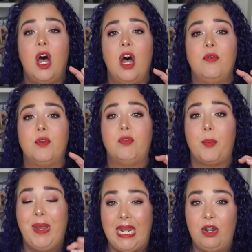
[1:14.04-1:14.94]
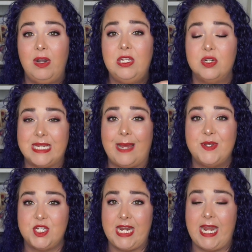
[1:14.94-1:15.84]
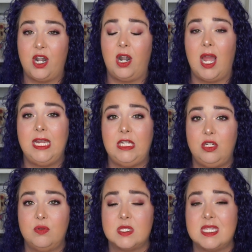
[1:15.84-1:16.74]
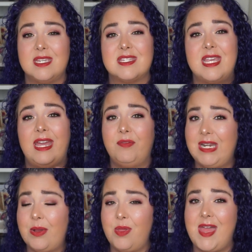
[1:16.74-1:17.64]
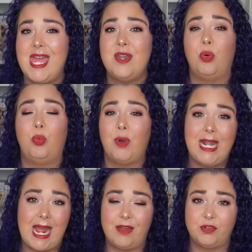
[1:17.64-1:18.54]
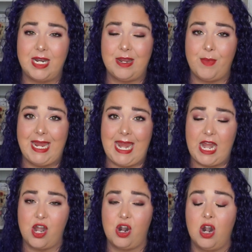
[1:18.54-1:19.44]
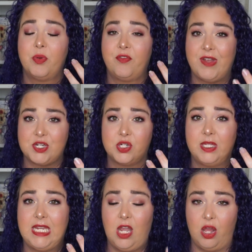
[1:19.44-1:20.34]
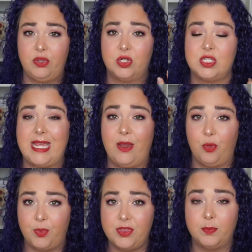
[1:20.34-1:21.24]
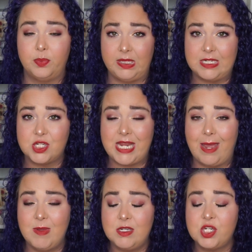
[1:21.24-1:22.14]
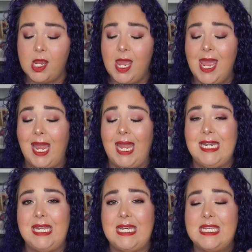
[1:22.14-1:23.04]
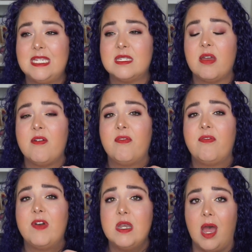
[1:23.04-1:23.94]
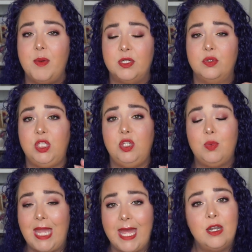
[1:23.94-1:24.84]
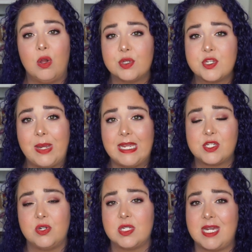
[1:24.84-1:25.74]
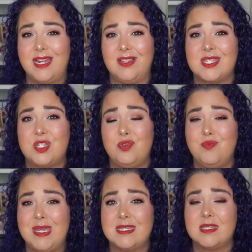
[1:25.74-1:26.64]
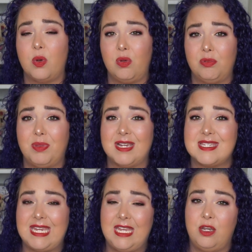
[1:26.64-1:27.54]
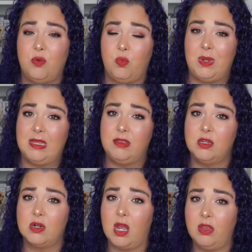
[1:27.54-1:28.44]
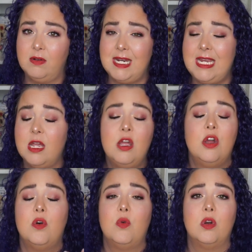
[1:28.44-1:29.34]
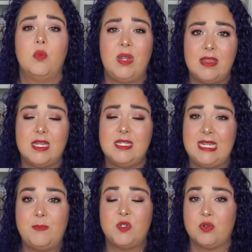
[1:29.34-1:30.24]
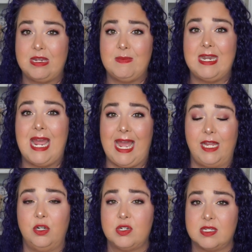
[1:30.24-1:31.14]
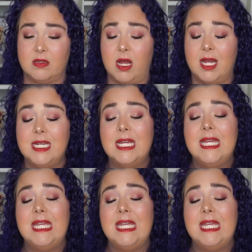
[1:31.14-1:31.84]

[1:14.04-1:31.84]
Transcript: of repairing your damaged hair. I use this every now and then right after I get my hair professionally colored to help with the bleach damage and it is phenomenal. You can also ask your stylist to mix the Olaplex in with your coloring or with a deep treatment at your salon.